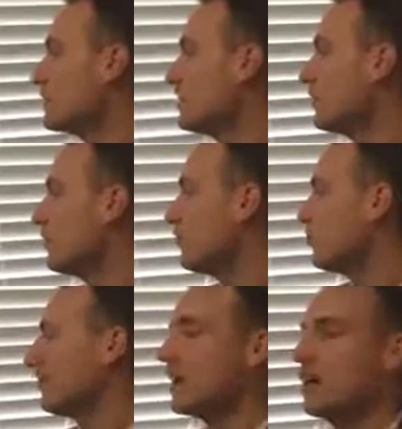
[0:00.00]
just said
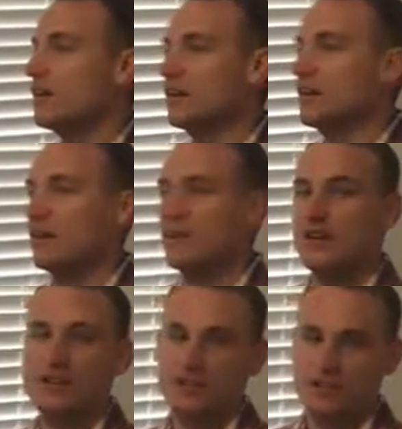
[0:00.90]
before, we don't have
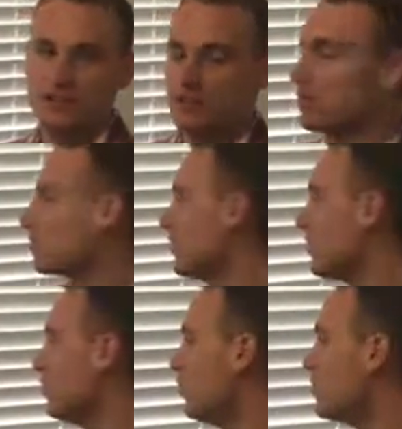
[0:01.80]
access to those
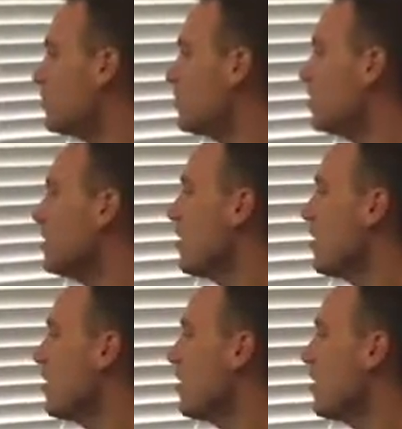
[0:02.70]
records,